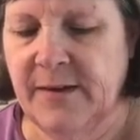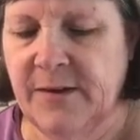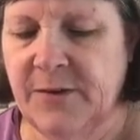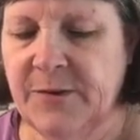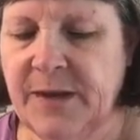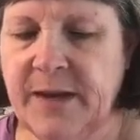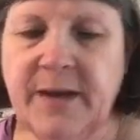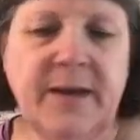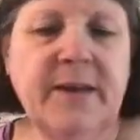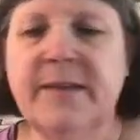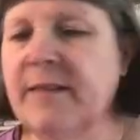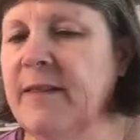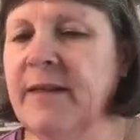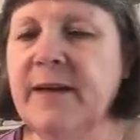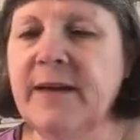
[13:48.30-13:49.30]
Okay,
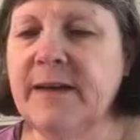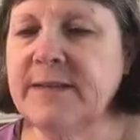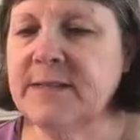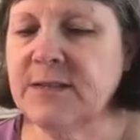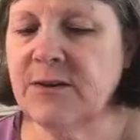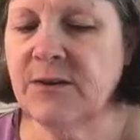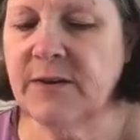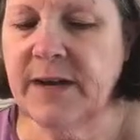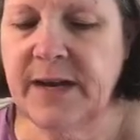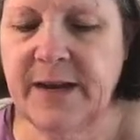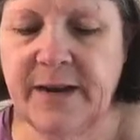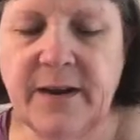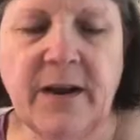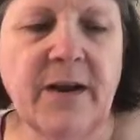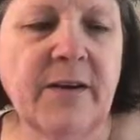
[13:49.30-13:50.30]
let's
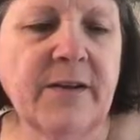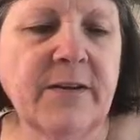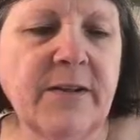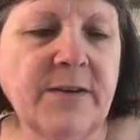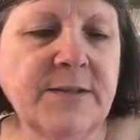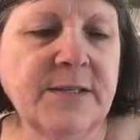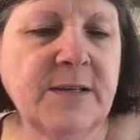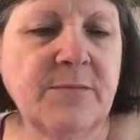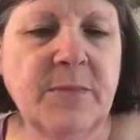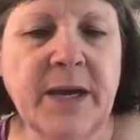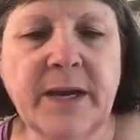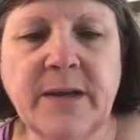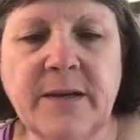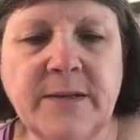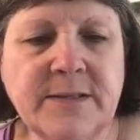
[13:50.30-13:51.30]
create our closing
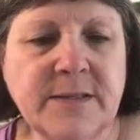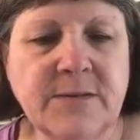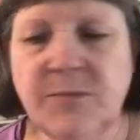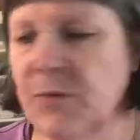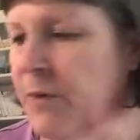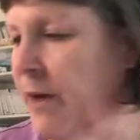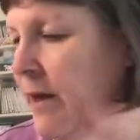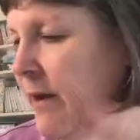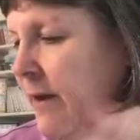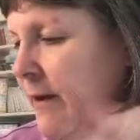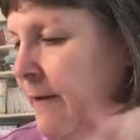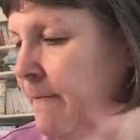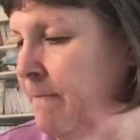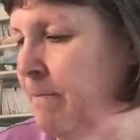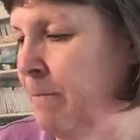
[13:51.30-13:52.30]
mechanism,
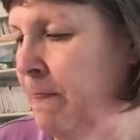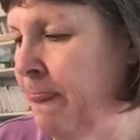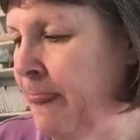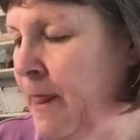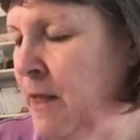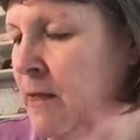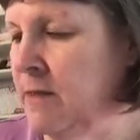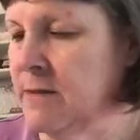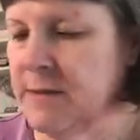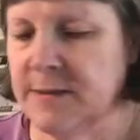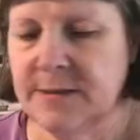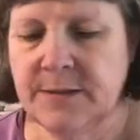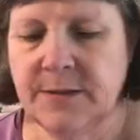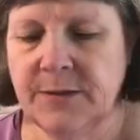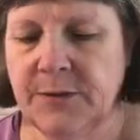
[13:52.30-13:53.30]
okay?
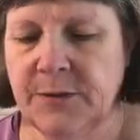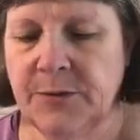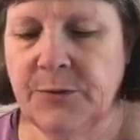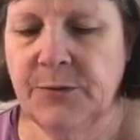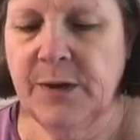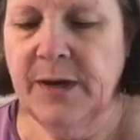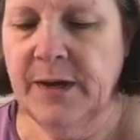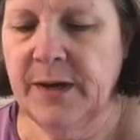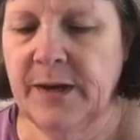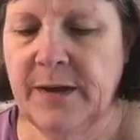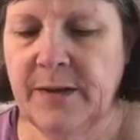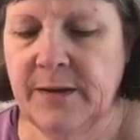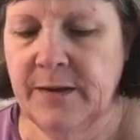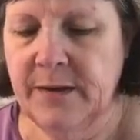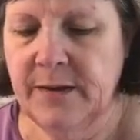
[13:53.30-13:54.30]
So
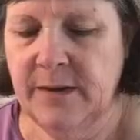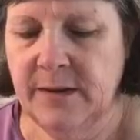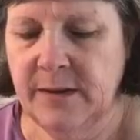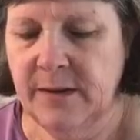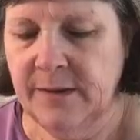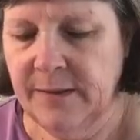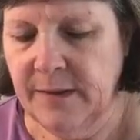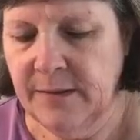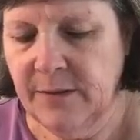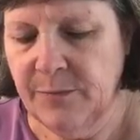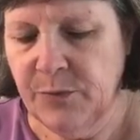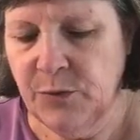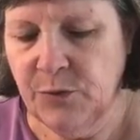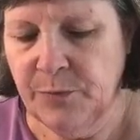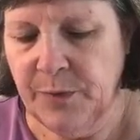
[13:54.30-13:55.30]
I think the
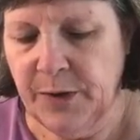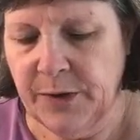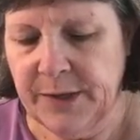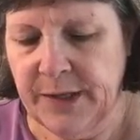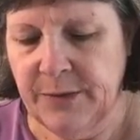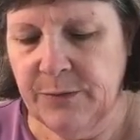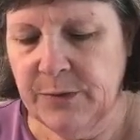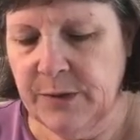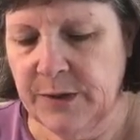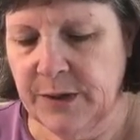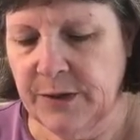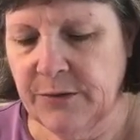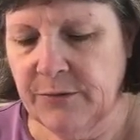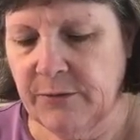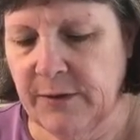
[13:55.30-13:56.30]
pool party will look
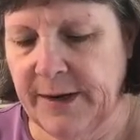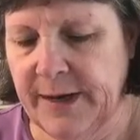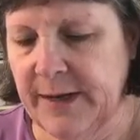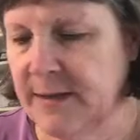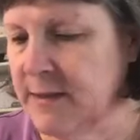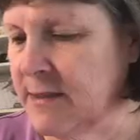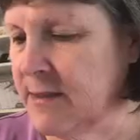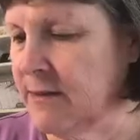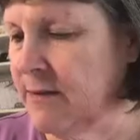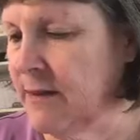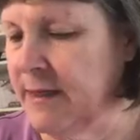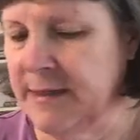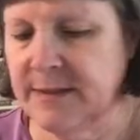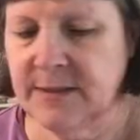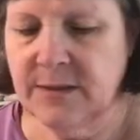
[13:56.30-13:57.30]
great. So
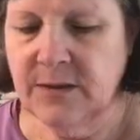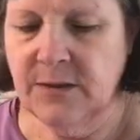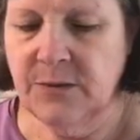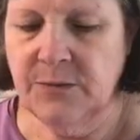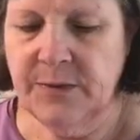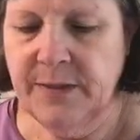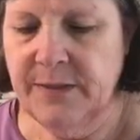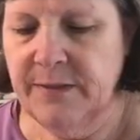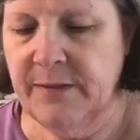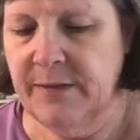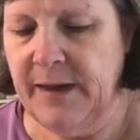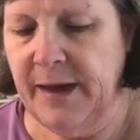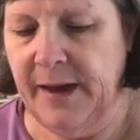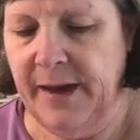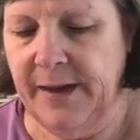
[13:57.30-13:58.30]
let's go with
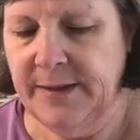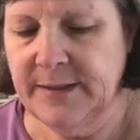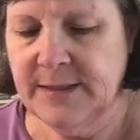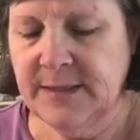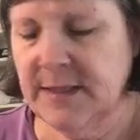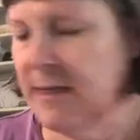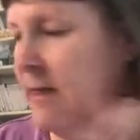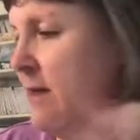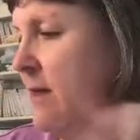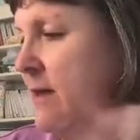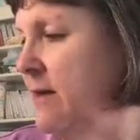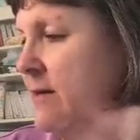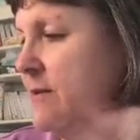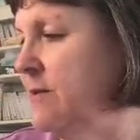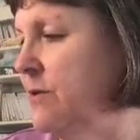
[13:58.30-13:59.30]
that.
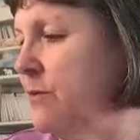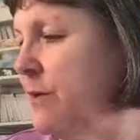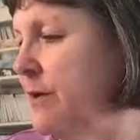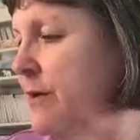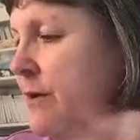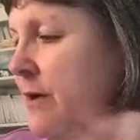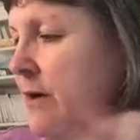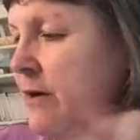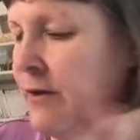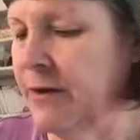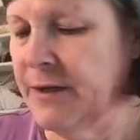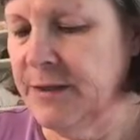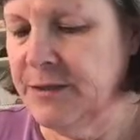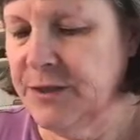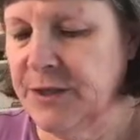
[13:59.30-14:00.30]
So we're
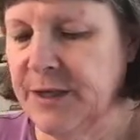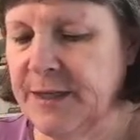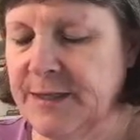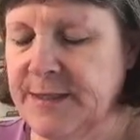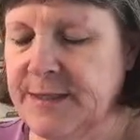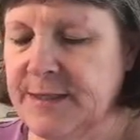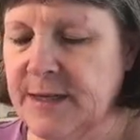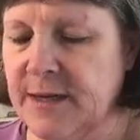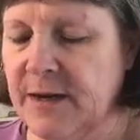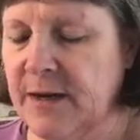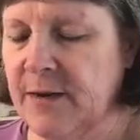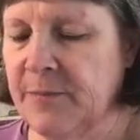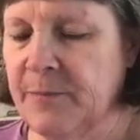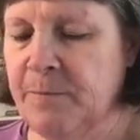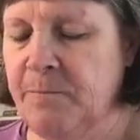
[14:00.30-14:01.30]
gonna just
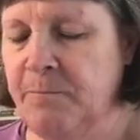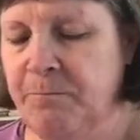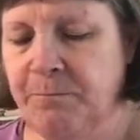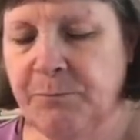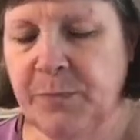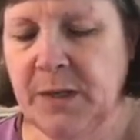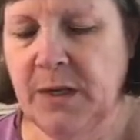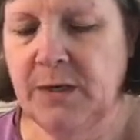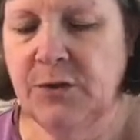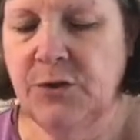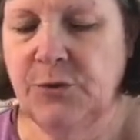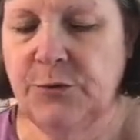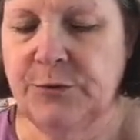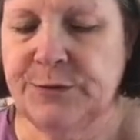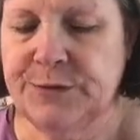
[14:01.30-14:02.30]

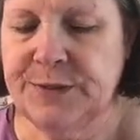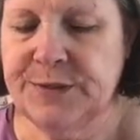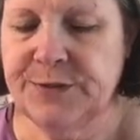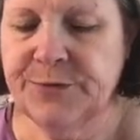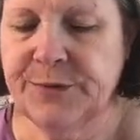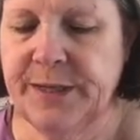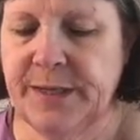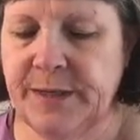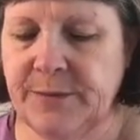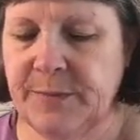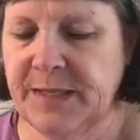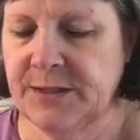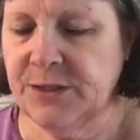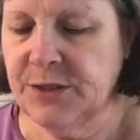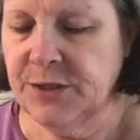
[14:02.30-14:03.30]
use 3
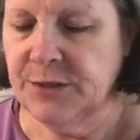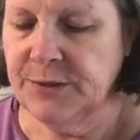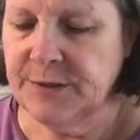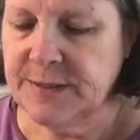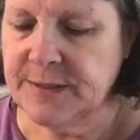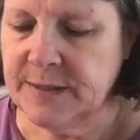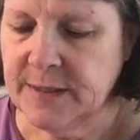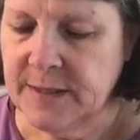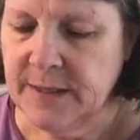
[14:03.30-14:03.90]
dimensionals,